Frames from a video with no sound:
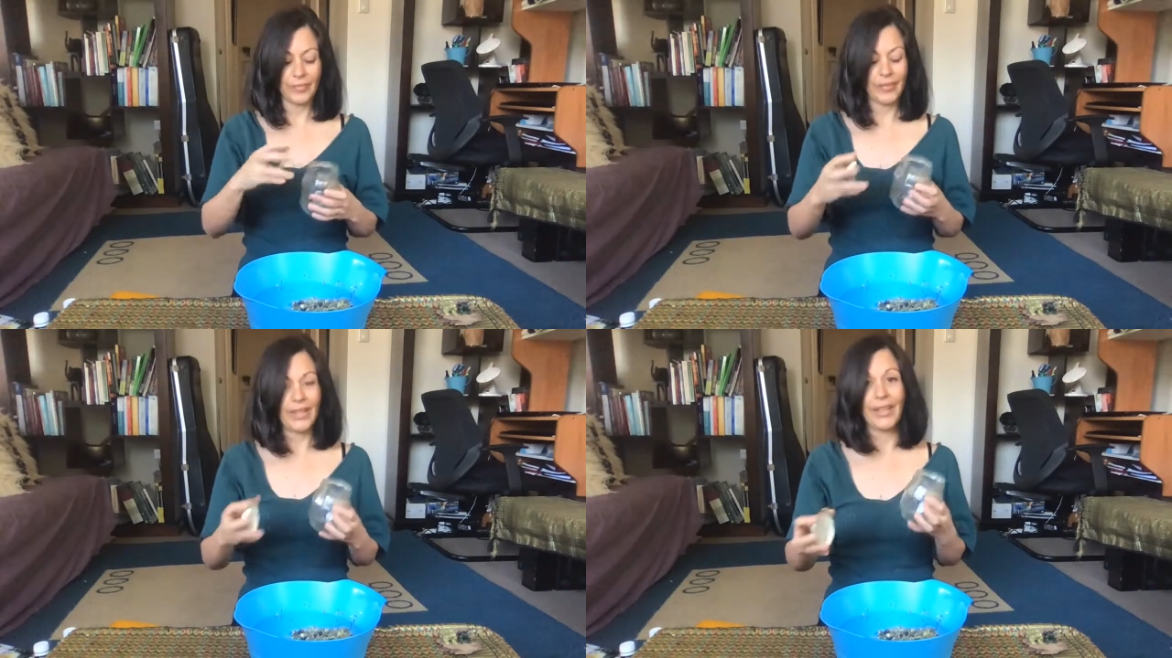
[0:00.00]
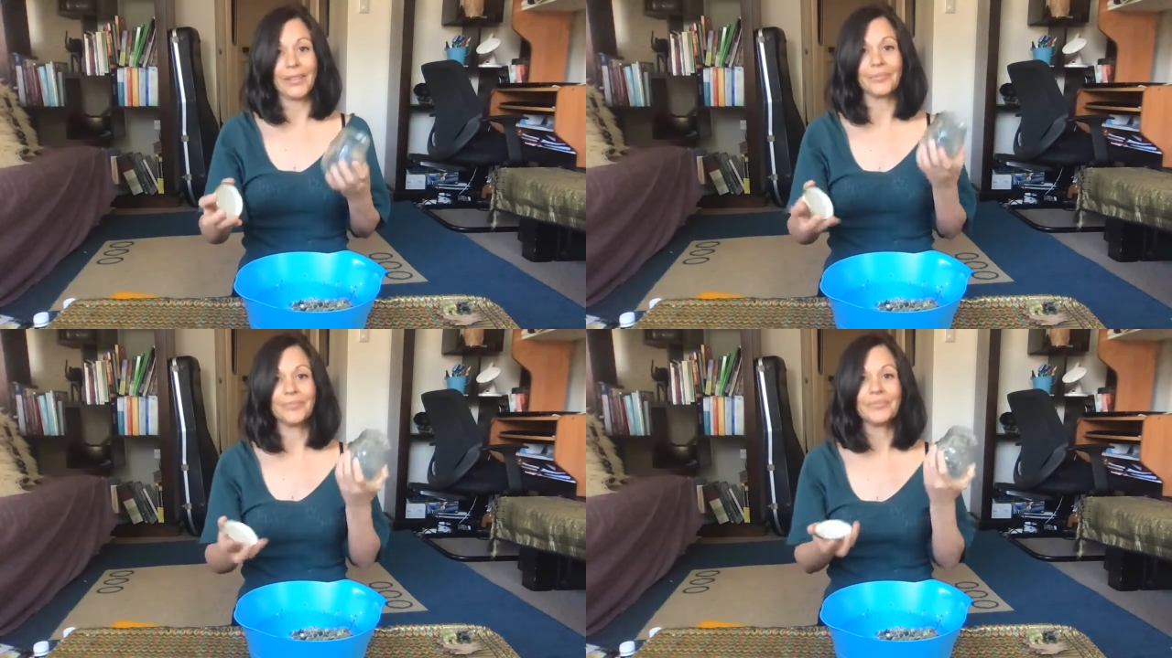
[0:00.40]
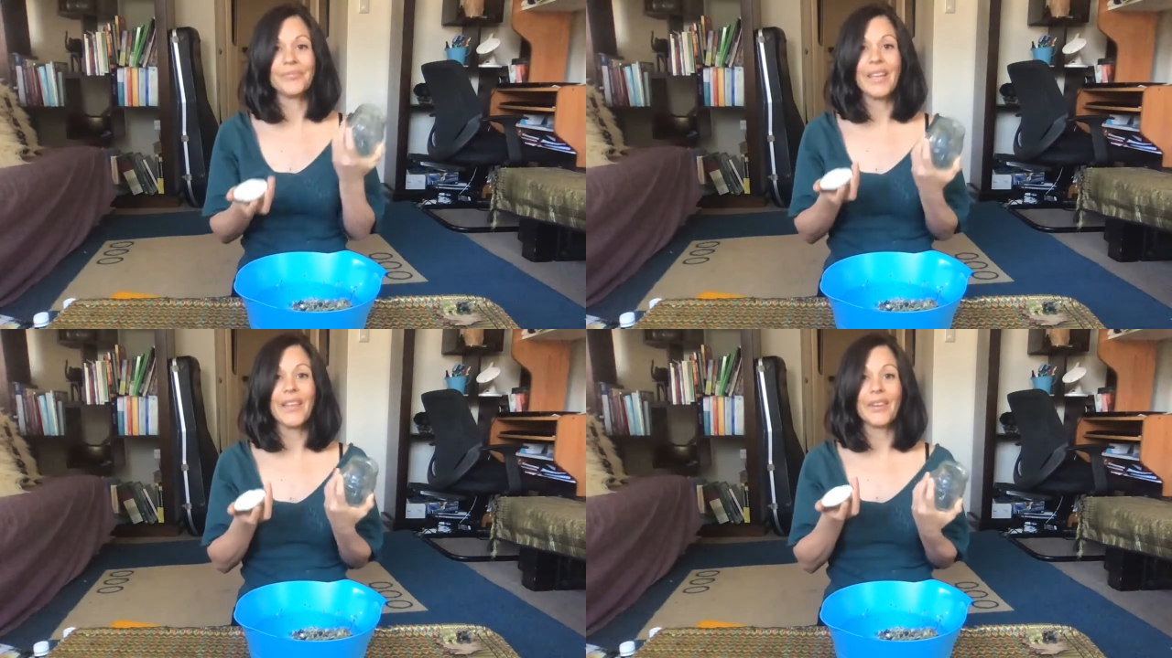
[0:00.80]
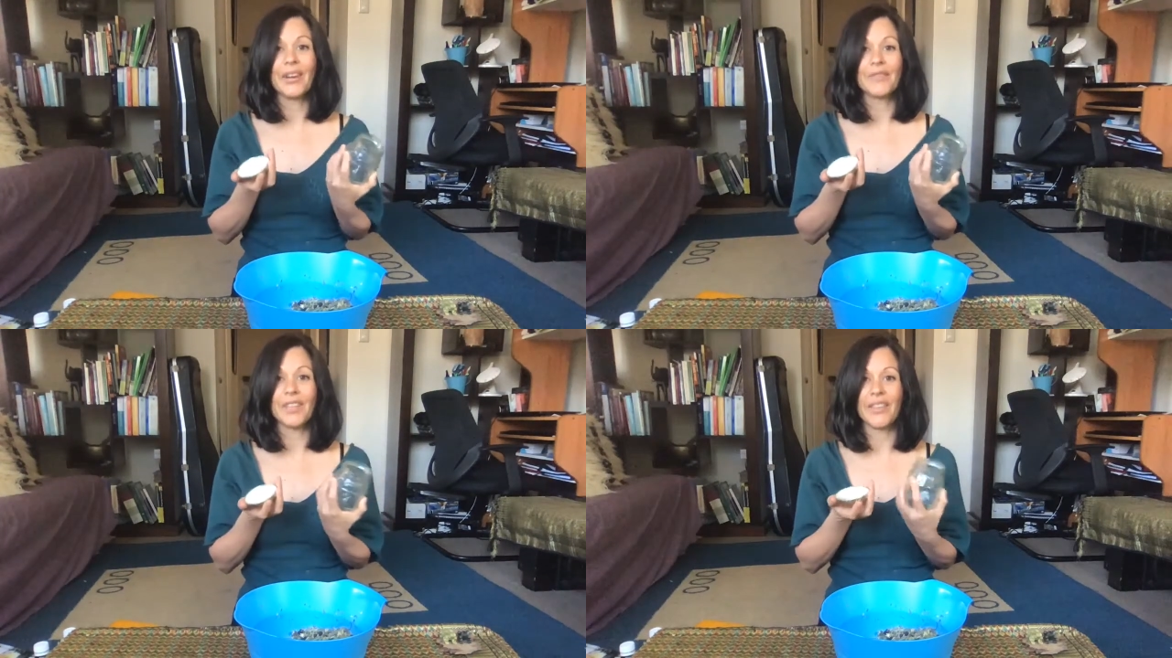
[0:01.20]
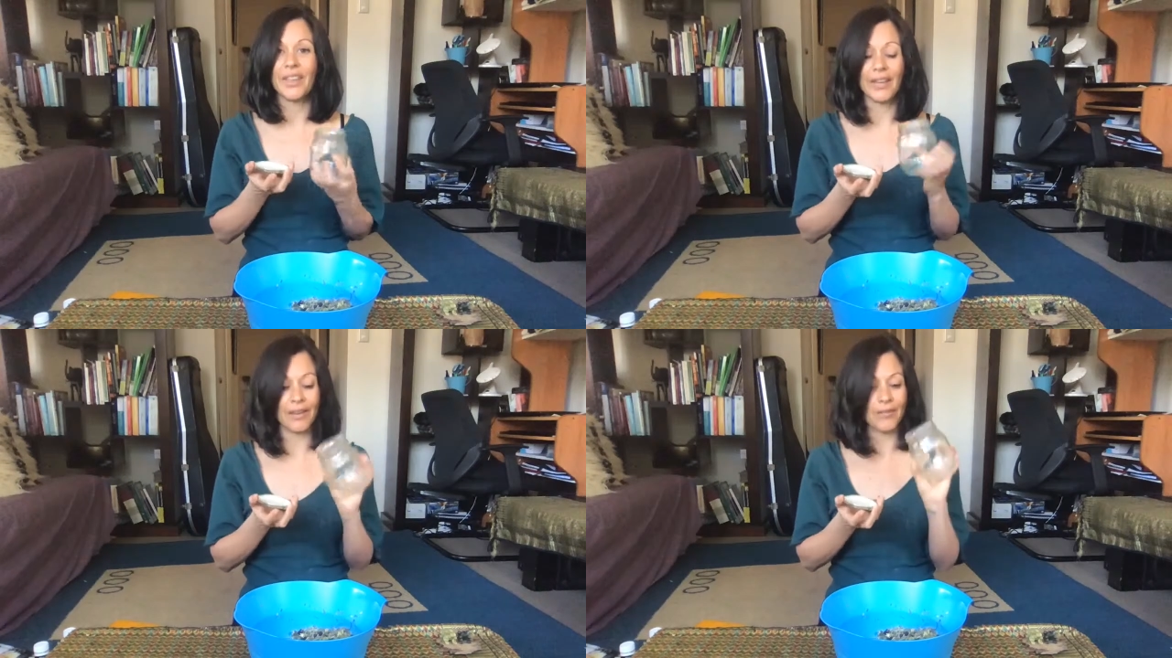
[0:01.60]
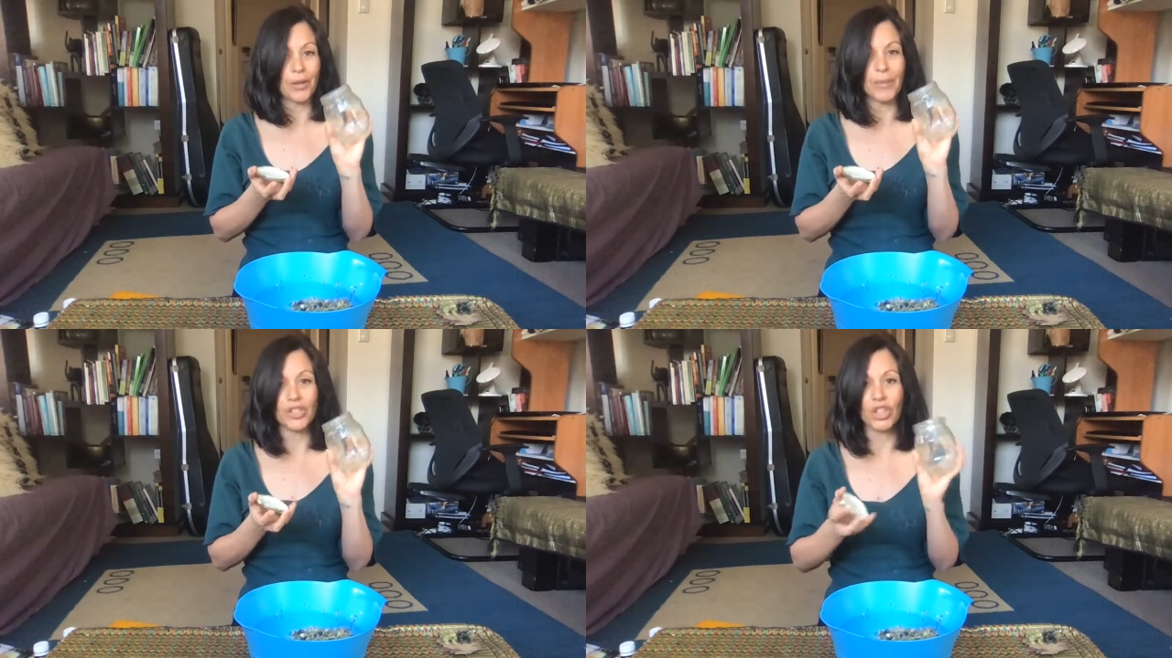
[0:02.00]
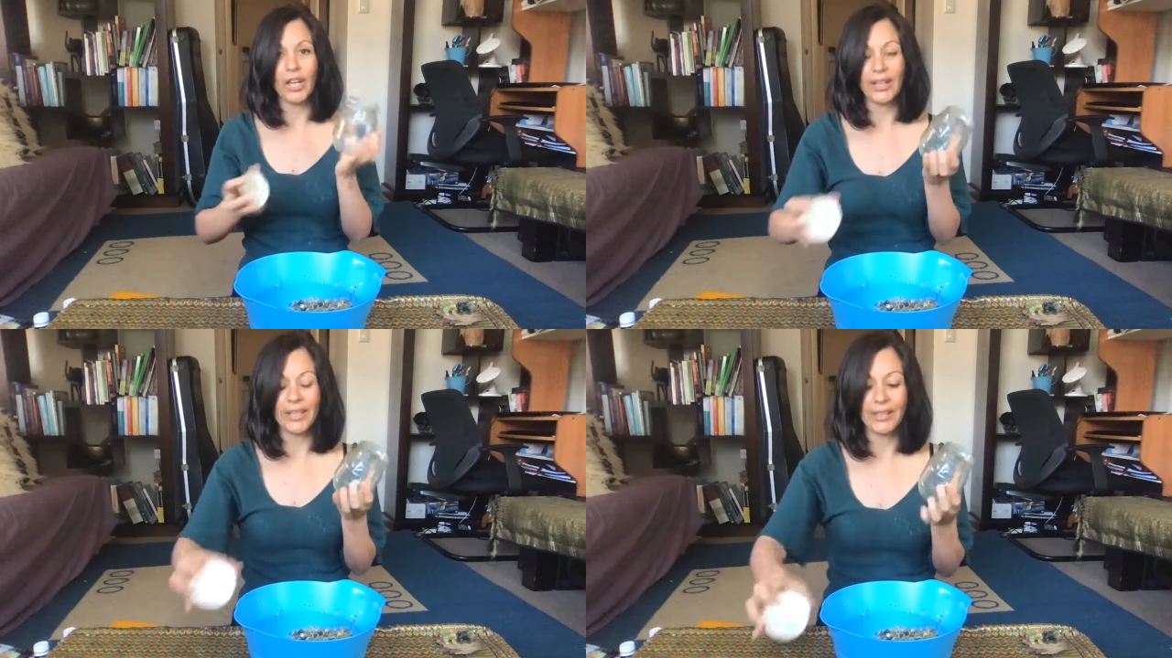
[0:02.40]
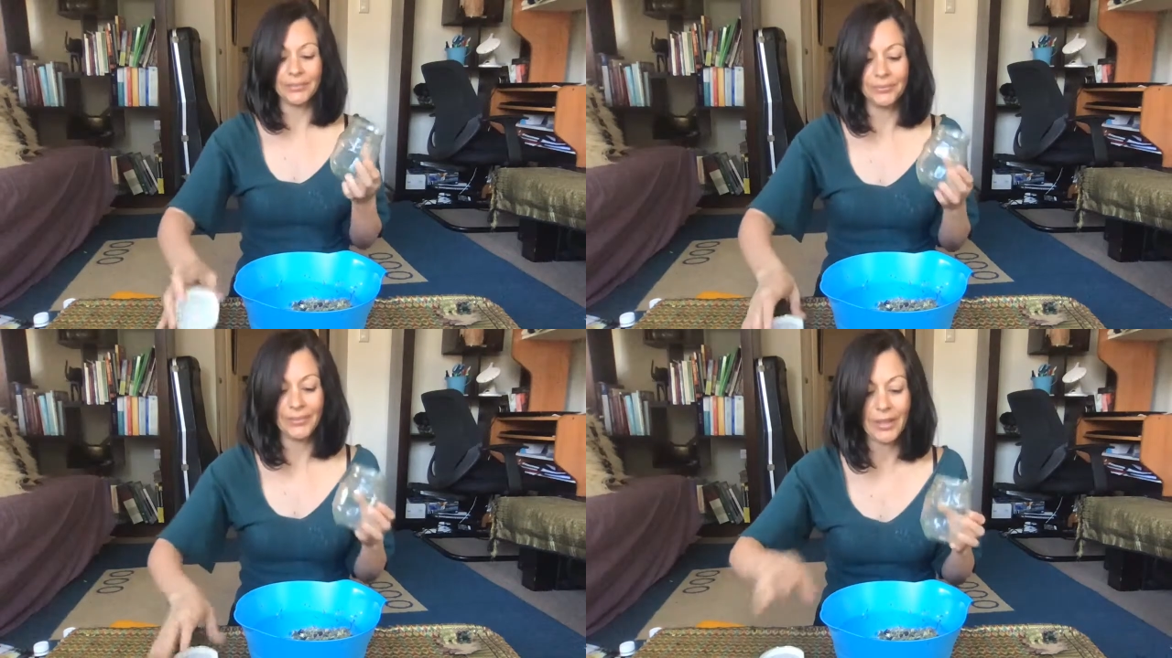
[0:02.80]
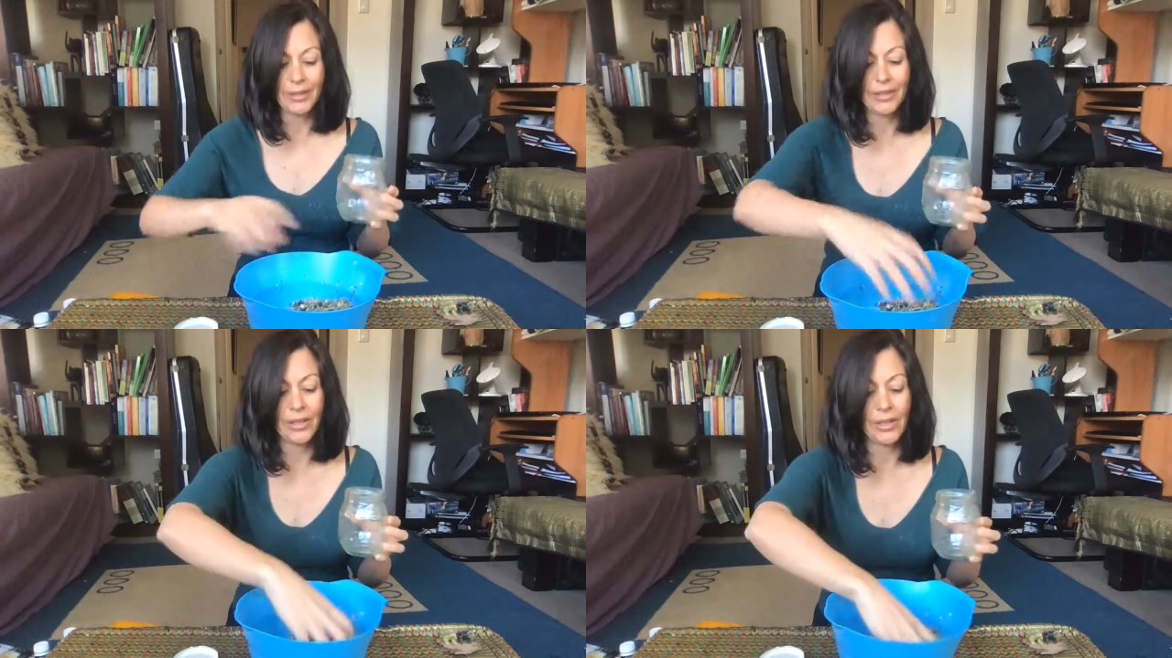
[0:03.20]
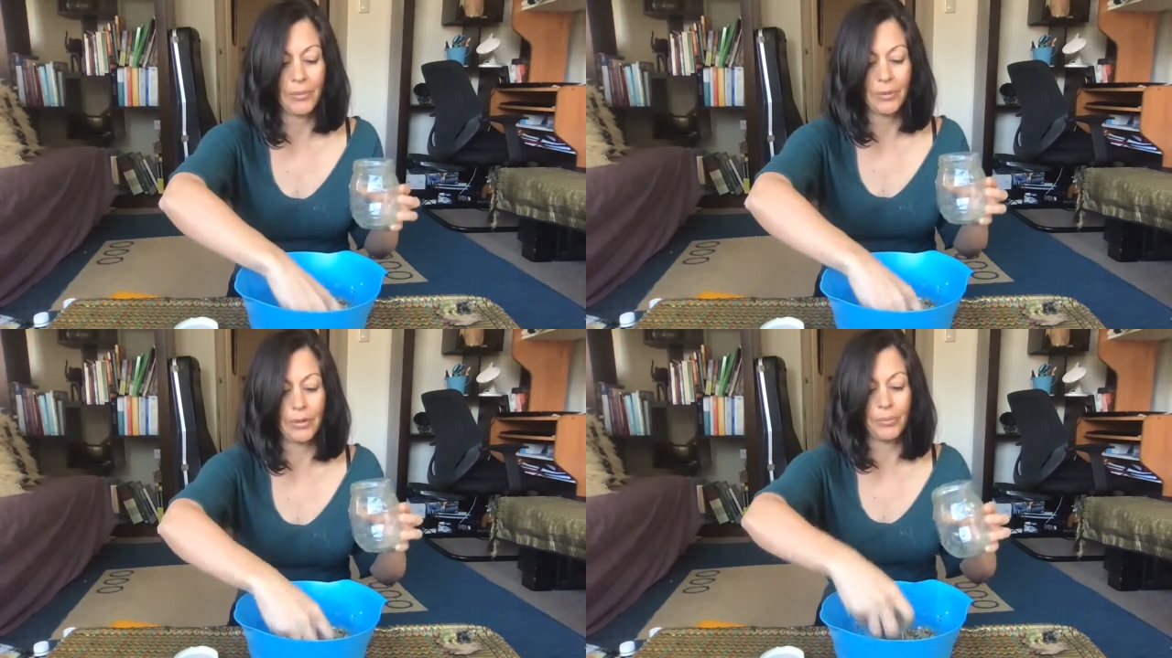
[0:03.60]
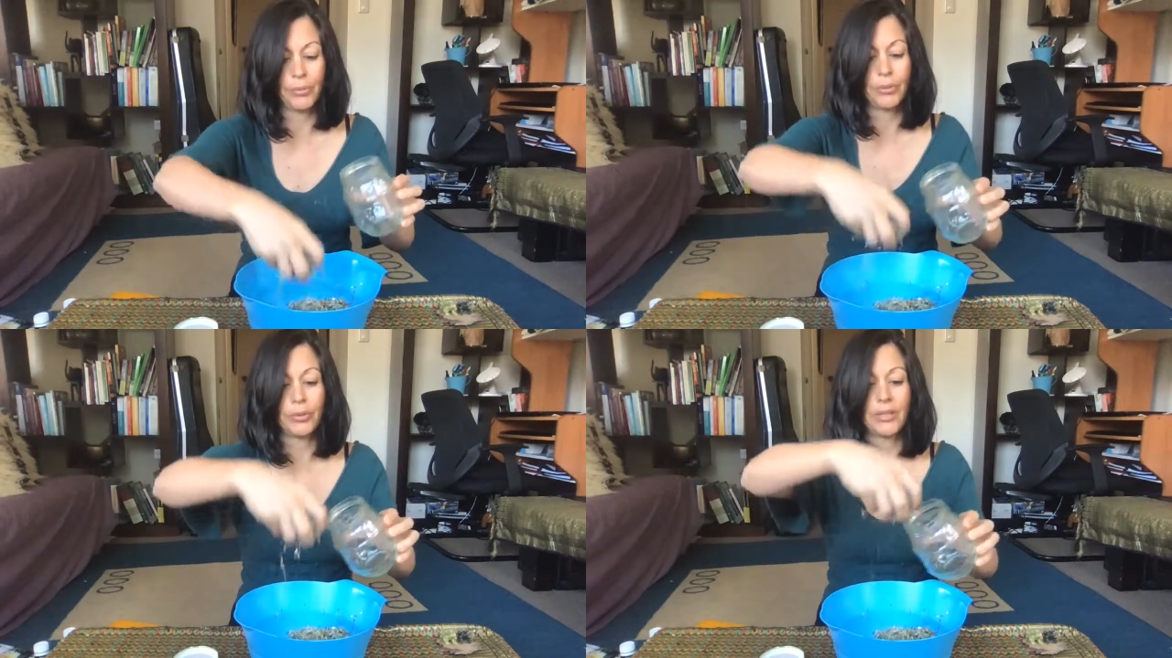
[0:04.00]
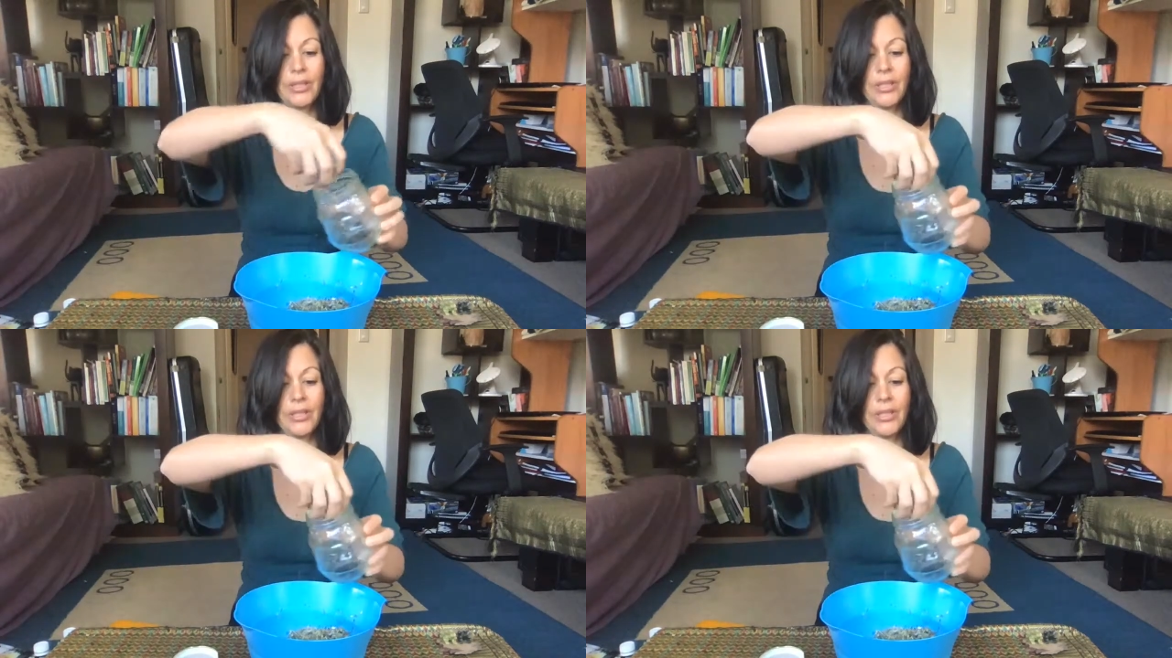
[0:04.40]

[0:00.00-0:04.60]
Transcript: Okay, now that I've done that, I've got my jar here, and I will put